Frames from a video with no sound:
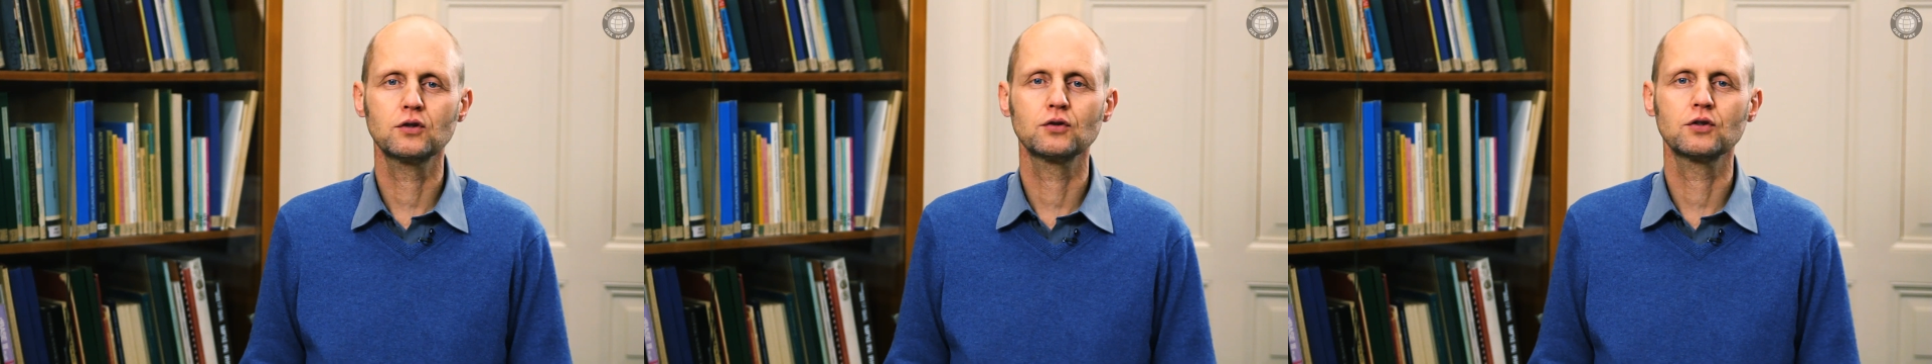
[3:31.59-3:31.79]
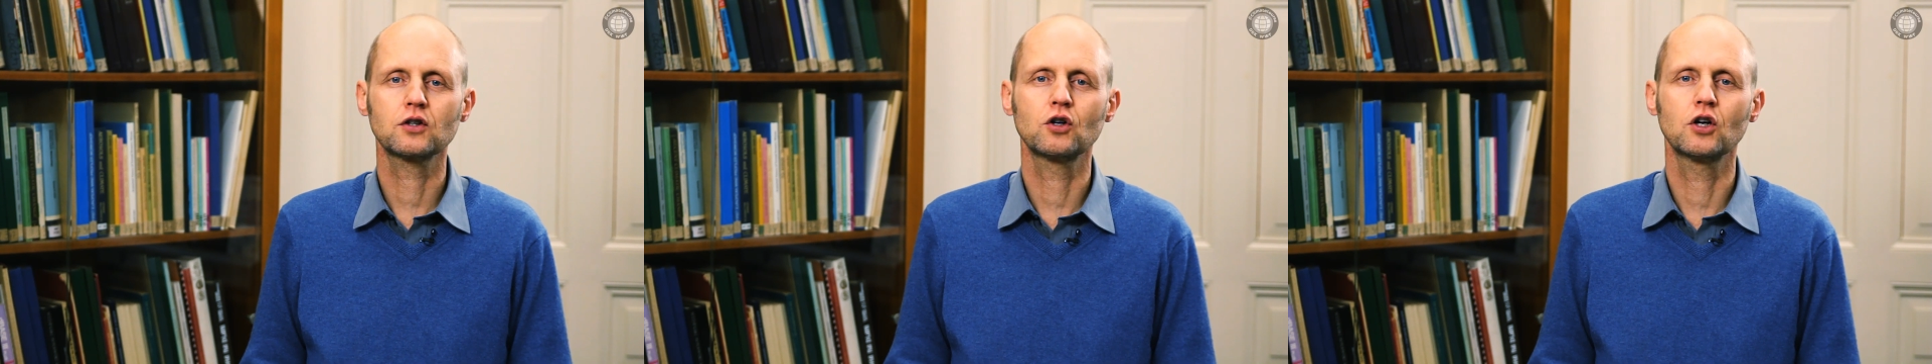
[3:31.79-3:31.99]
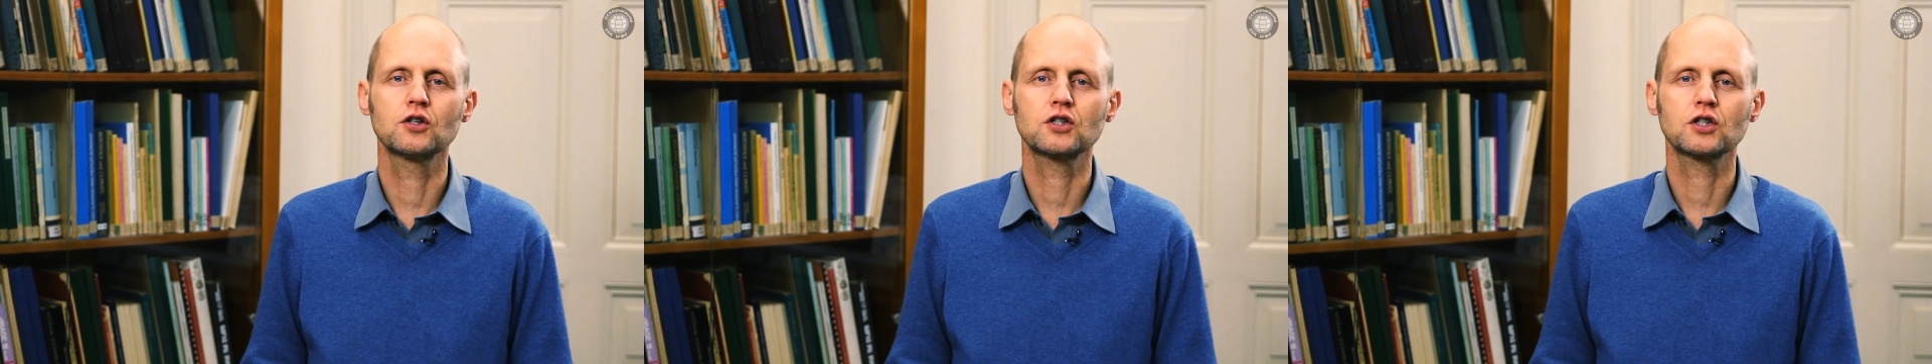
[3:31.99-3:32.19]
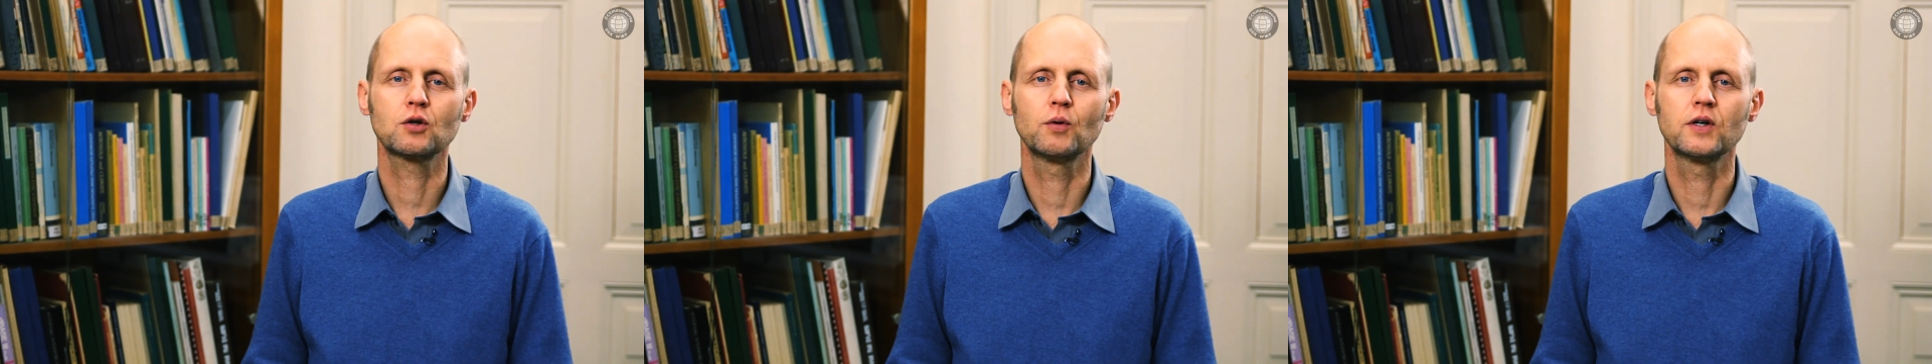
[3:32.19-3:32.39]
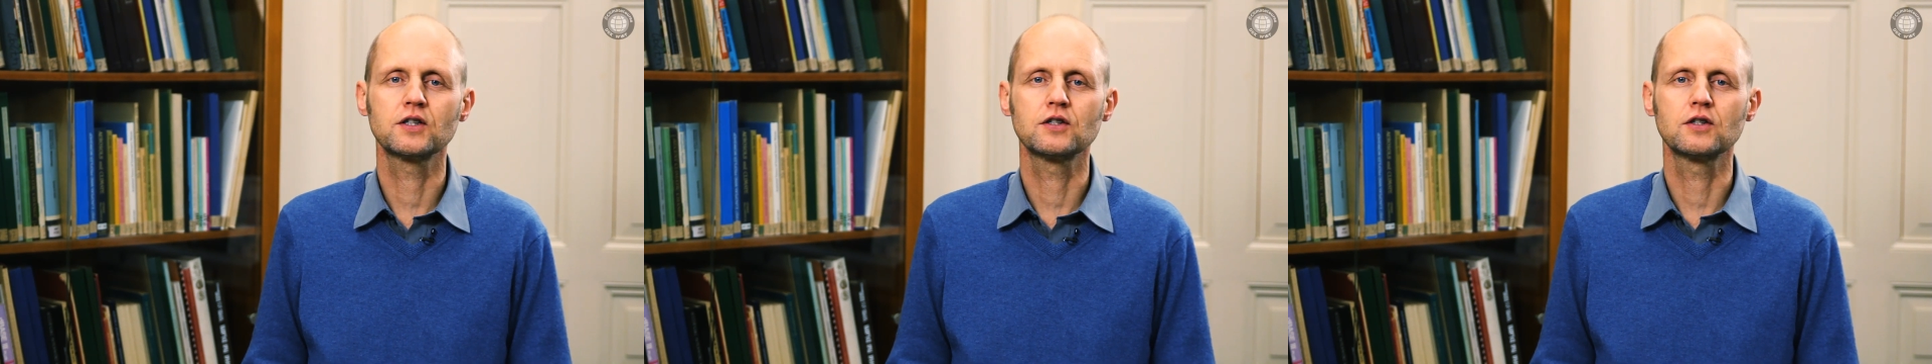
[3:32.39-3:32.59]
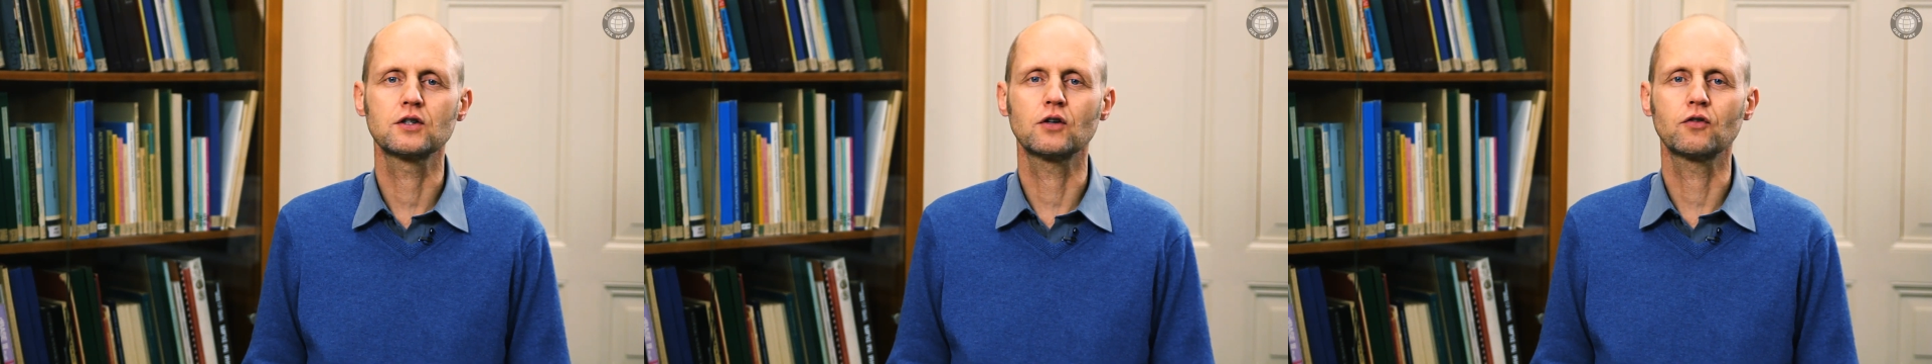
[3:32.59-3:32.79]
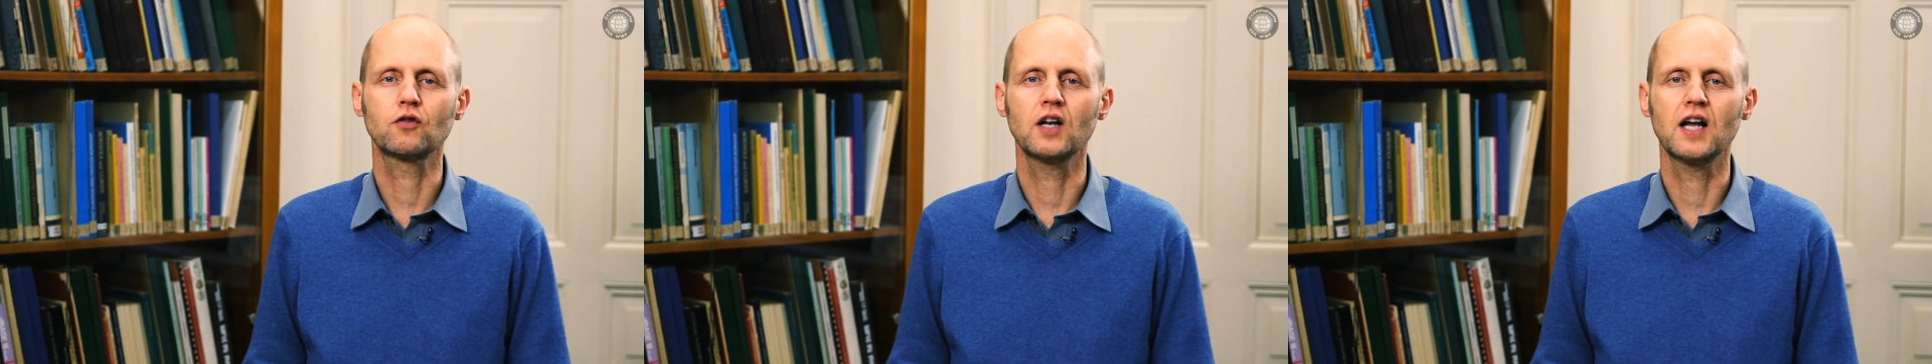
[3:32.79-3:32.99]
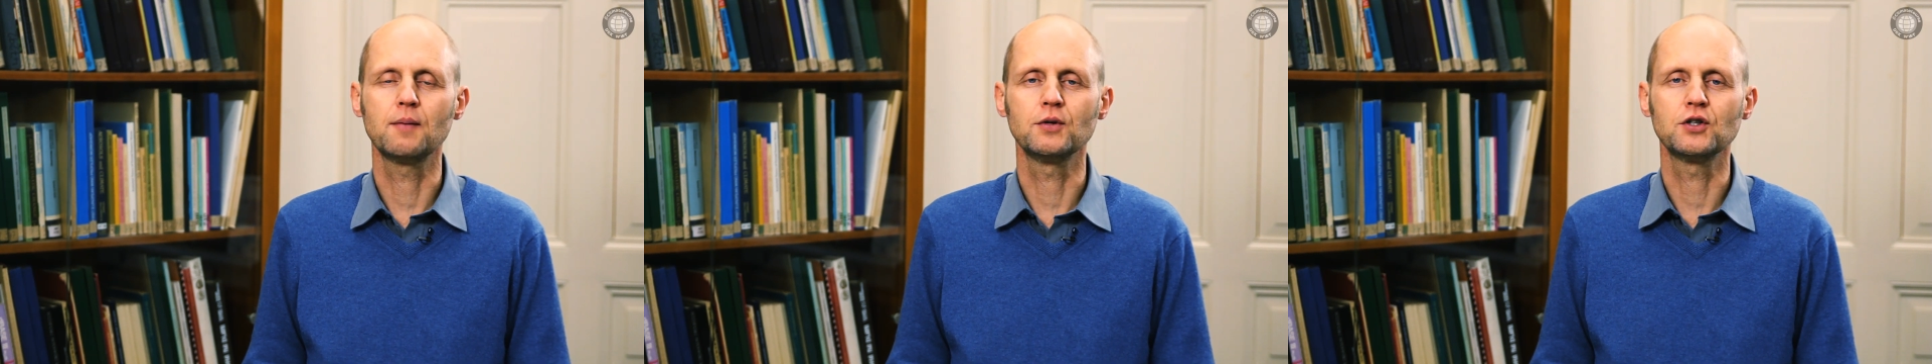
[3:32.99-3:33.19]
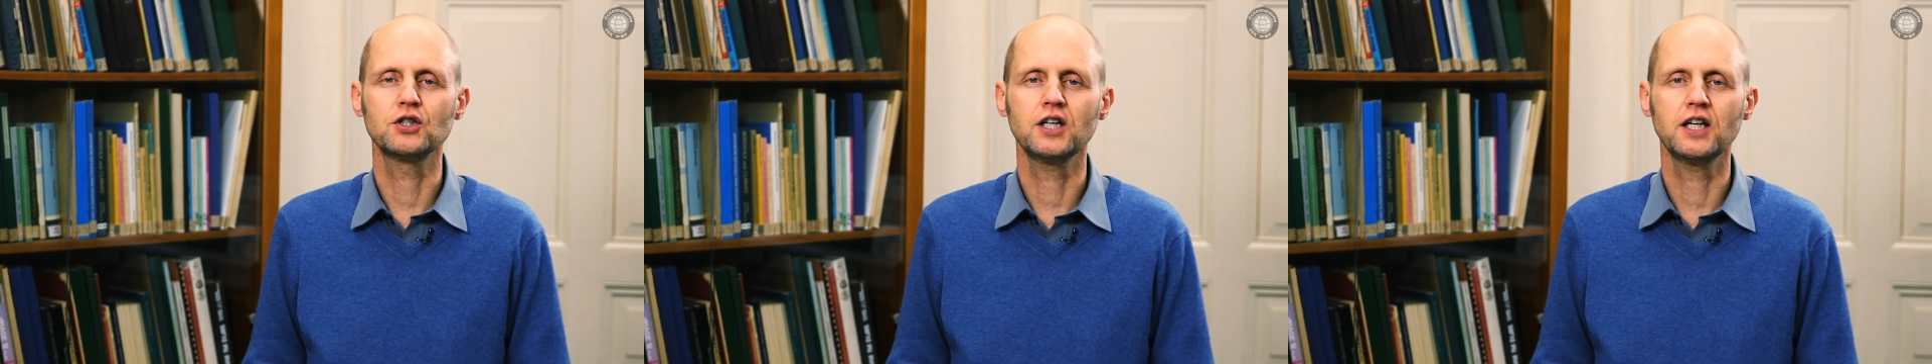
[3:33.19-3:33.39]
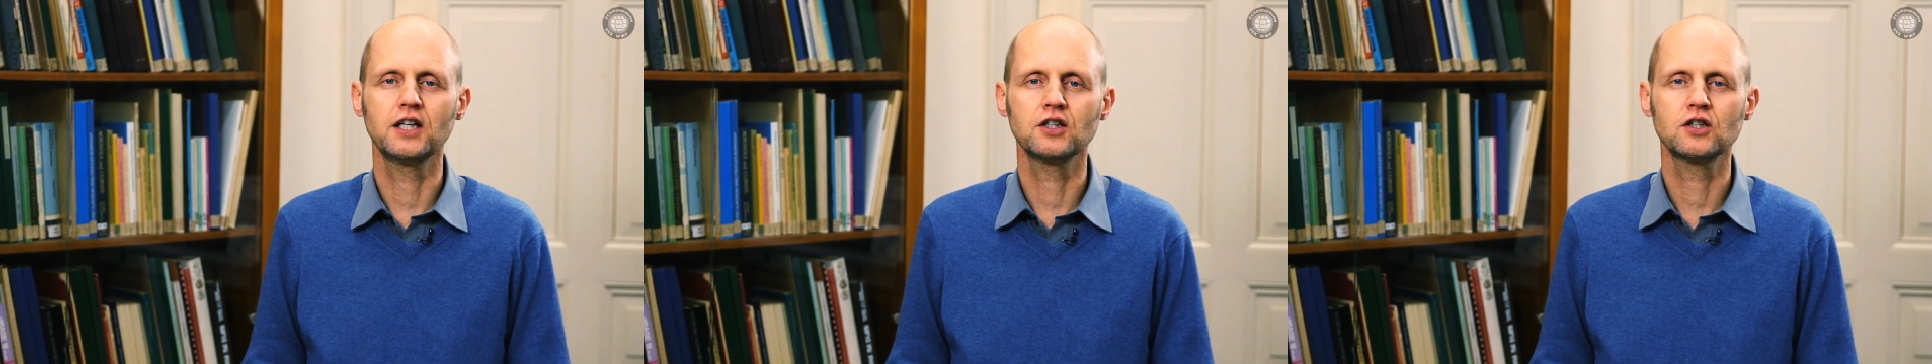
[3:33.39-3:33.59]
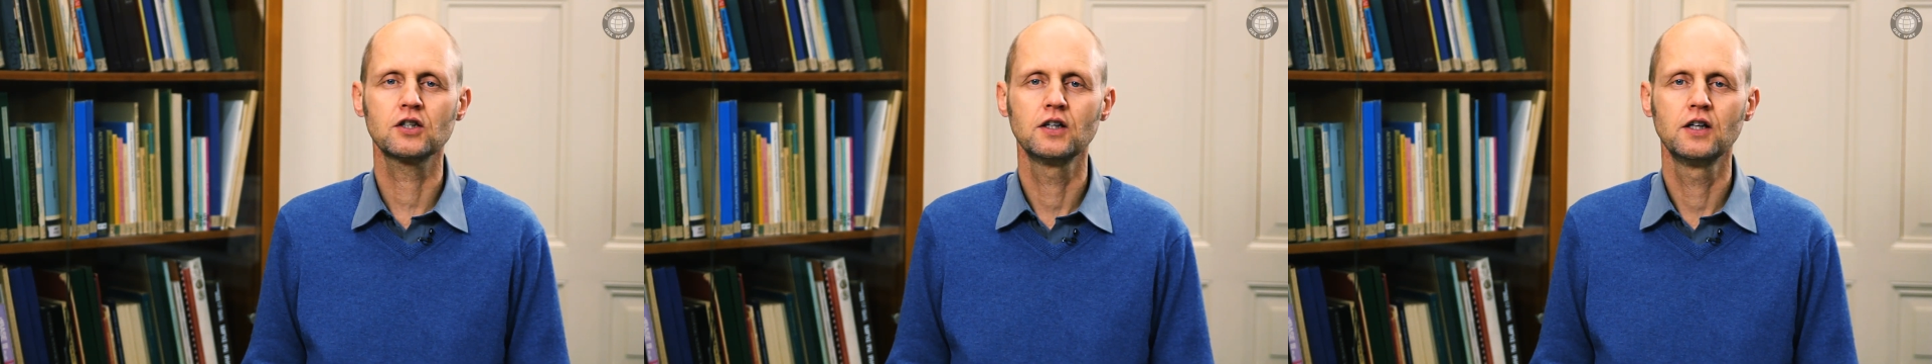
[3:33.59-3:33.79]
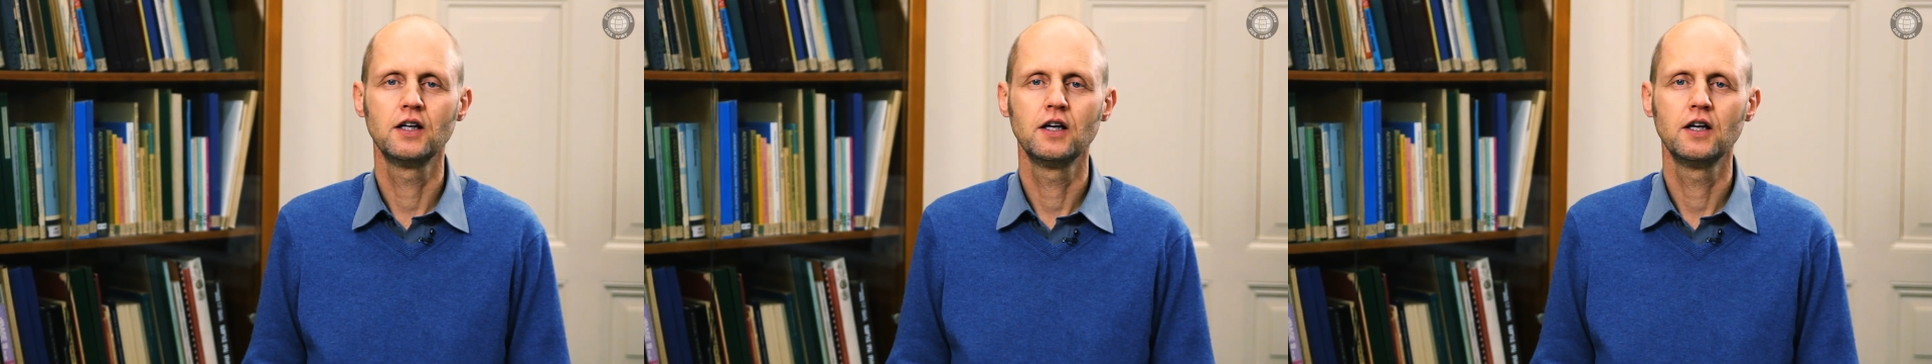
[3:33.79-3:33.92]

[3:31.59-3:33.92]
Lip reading: to the consequences of climate change